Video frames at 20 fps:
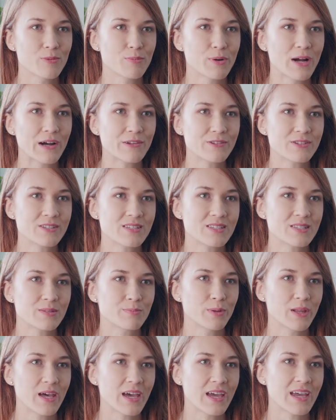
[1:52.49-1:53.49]
are proud to
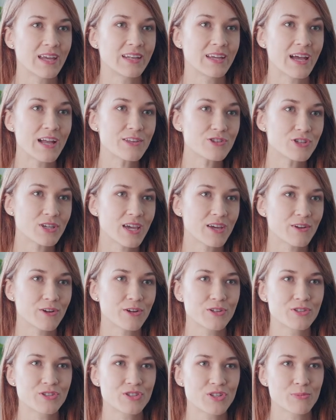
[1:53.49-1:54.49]
display and educate our
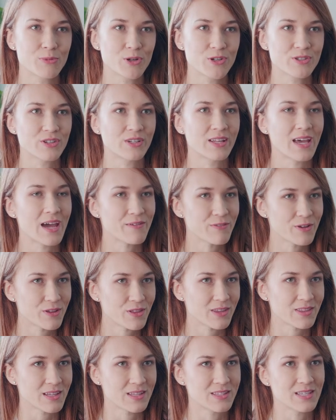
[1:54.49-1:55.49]
consumers on
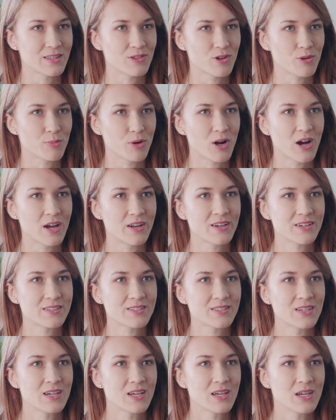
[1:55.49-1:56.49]
everything that's in their products.